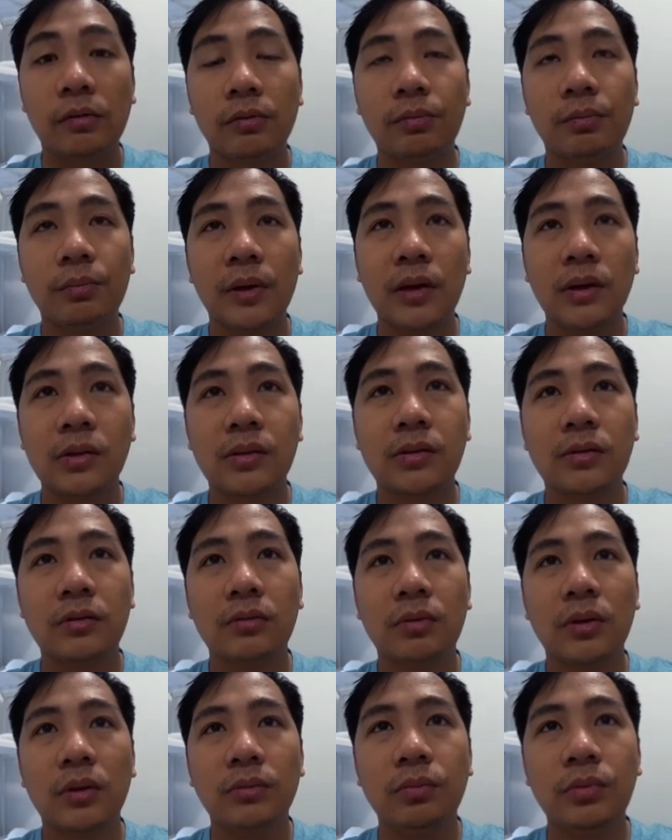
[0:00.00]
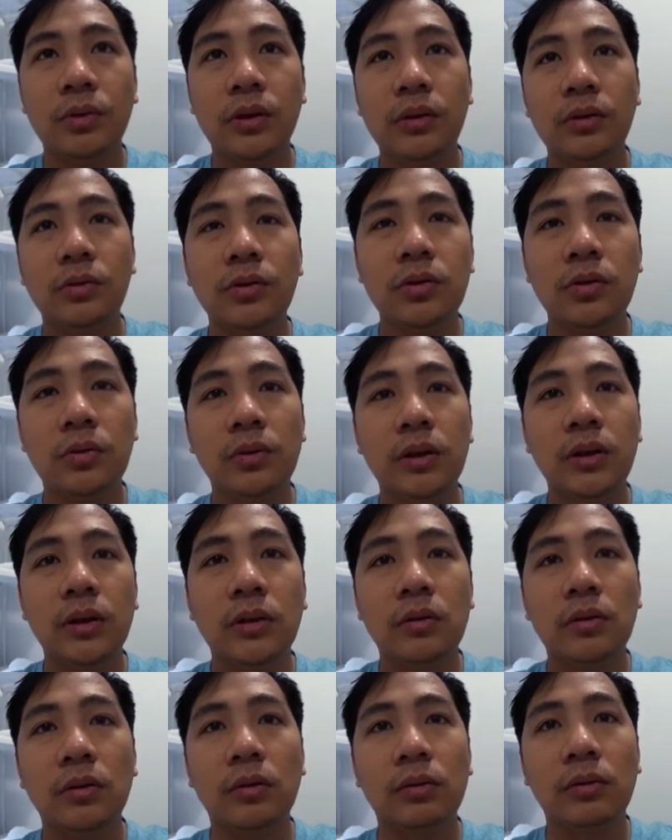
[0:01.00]
because when we usually
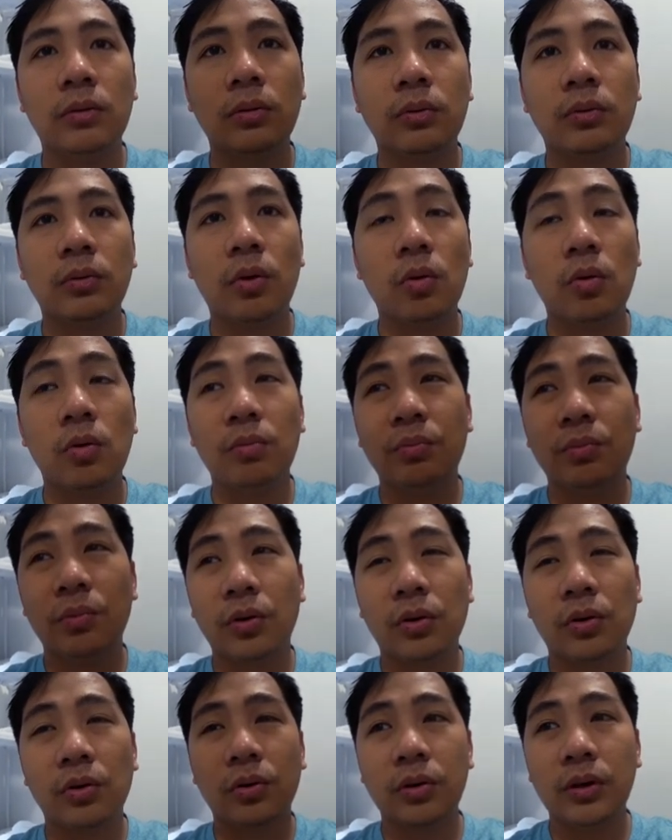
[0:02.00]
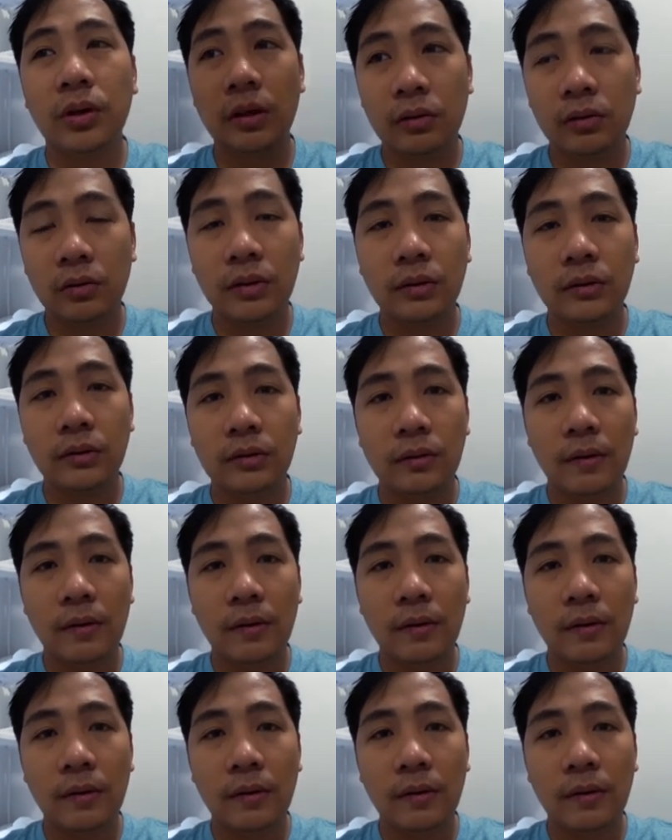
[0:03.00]
go home or here in